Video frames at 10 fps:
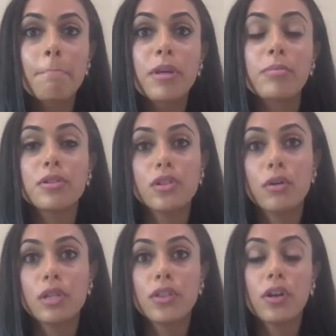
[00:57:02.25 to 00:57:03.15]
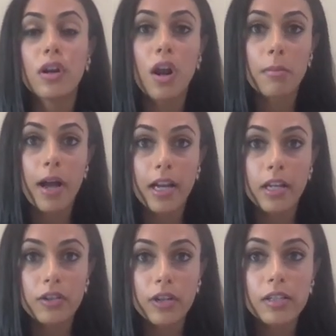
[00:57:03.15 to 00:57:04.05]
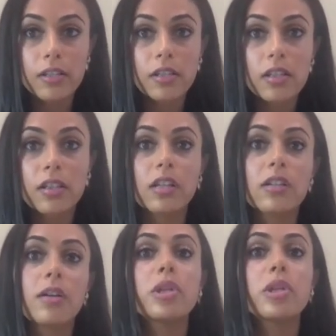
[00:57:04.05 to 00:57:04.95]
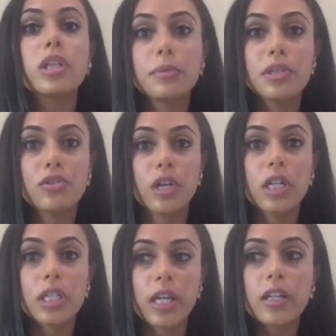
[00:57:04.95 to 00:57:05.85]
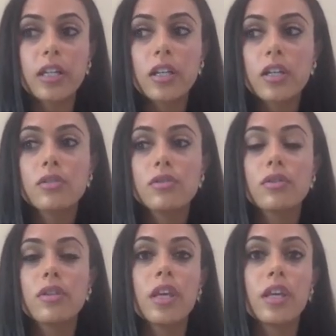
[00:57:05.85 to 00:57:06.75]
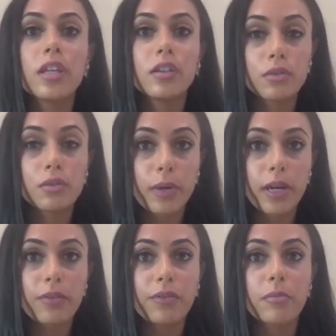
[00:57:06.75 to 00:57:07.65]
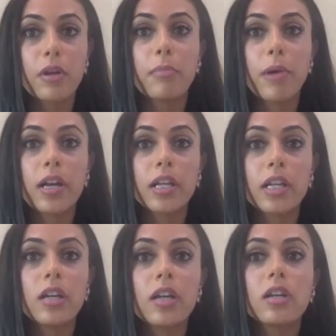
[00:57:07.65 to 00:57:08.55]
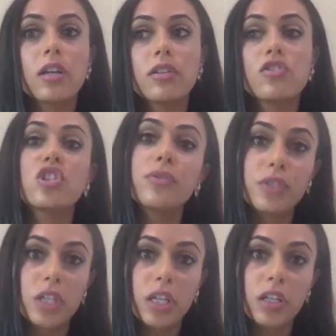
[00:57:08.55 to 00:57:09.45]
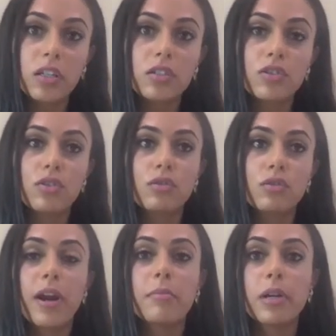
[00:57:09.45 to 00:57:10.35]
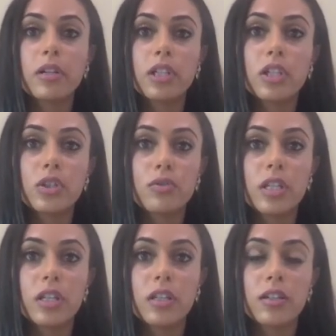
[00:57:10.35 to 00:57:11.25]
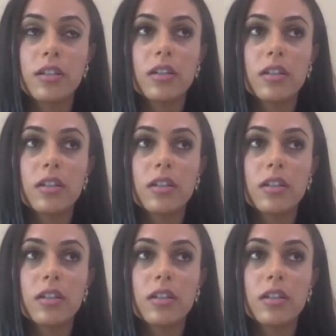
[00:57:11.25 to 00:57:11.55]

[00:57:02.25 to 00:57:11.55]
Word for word: people don't eat the carbohydrates, they completely restrict it so that they can lose weight from their body shifting to primarily using